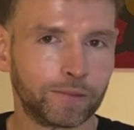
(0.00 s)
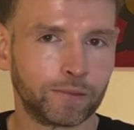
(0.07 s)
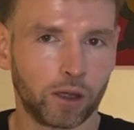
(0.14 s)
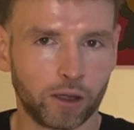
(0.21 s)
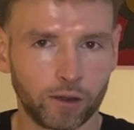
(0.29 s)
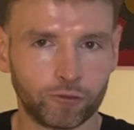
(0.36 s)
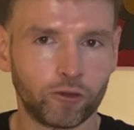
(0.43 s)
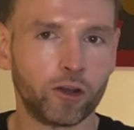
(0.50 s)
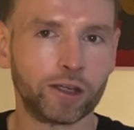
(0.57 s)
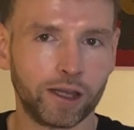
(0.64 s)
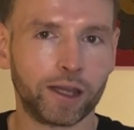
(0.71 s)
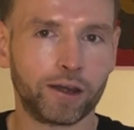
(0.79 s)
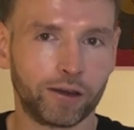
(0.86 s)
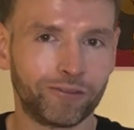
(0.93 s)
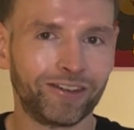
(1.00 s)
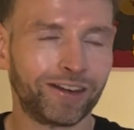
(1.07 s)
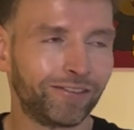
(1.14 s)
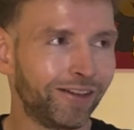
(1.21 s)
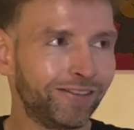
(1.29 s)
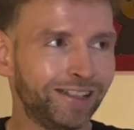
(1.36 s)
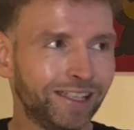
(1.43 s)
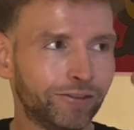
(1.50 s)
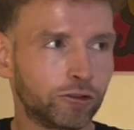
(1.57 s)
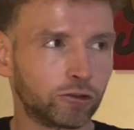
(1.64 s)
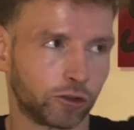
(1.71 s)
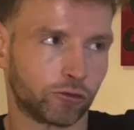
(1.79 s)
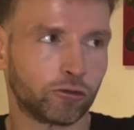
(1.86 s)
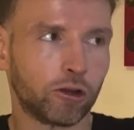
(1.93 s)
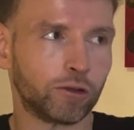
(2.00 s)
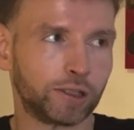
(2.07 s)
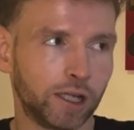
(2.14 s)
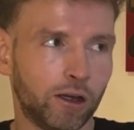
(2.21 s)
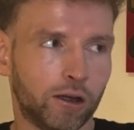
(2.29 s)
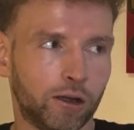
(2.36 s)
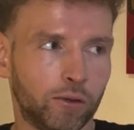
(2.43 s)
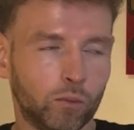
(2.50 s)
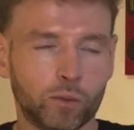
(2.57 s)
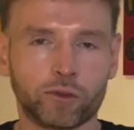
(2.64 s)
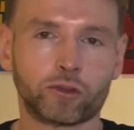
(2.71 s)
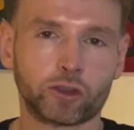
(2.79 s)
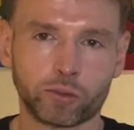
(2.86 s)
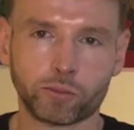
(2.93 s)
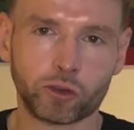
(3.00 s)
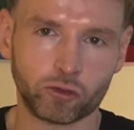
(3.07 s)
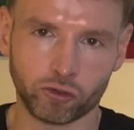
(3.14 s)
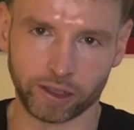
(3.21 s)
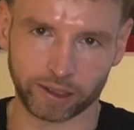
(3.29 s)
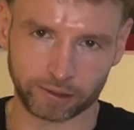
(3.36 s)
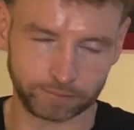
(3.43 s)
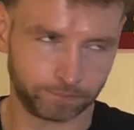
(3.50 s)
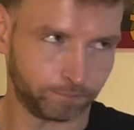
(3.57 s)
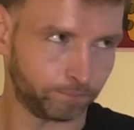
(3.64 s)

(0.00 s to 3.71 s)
I found it very difficult to throw a dart with some string.